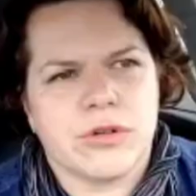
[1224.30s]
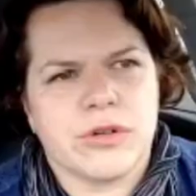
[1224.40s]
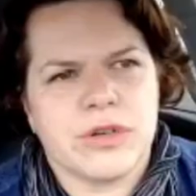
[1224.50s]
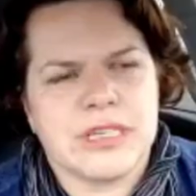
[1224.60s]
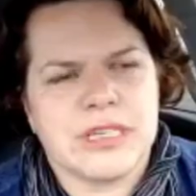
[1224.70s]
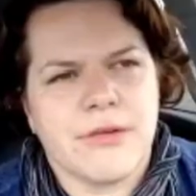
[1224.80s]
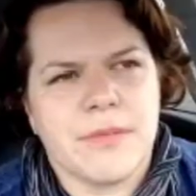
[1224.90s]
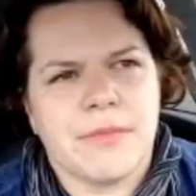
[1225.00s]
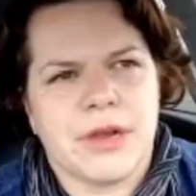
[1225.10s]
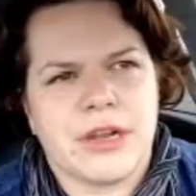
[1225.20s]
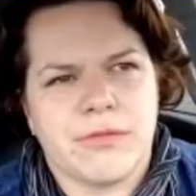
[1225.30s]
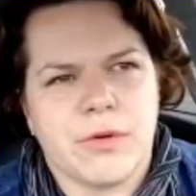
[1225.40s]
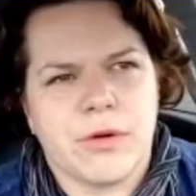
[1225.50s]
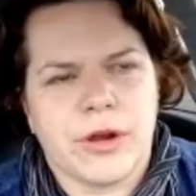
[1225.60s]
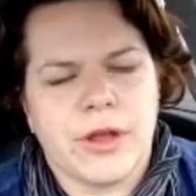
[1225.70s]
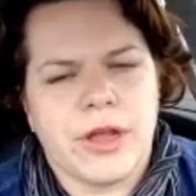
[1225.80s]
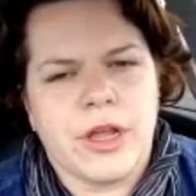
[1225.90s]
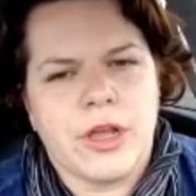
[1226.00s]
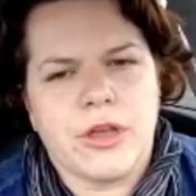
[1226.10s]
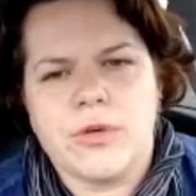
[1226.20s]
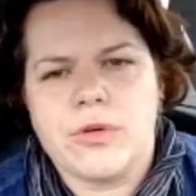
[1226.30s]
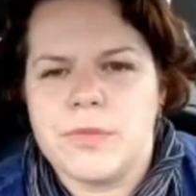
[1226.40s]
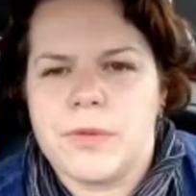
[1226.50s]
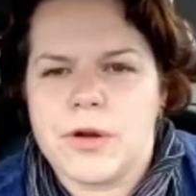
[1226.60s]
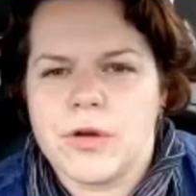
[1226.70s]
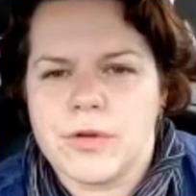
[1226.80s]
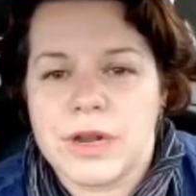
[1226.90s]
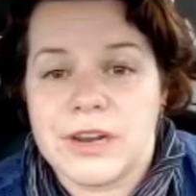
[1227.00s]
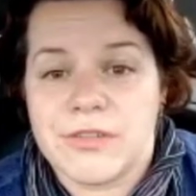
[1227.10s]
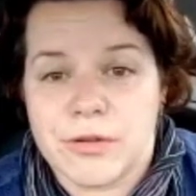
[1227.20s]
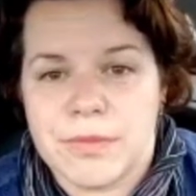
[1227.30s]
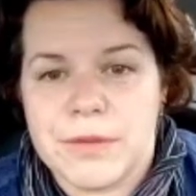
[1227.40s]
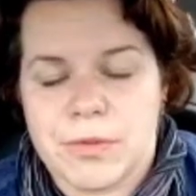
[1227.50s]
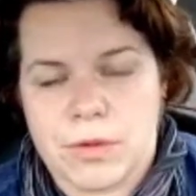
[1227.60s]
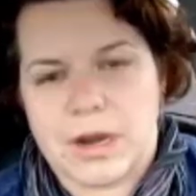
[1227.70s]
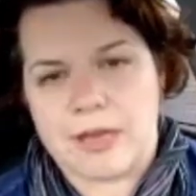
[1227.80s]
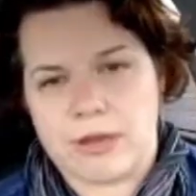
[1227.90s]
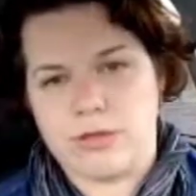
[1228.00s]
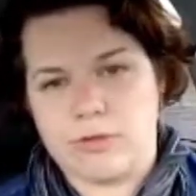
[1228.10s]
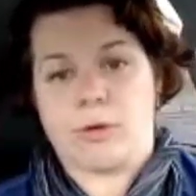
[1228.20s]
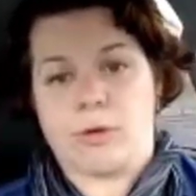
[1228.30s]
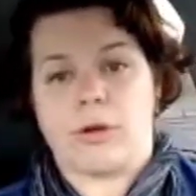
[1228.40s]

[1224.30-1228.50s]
is, I remember in the war, you could borrow credit from people. Like you would borrow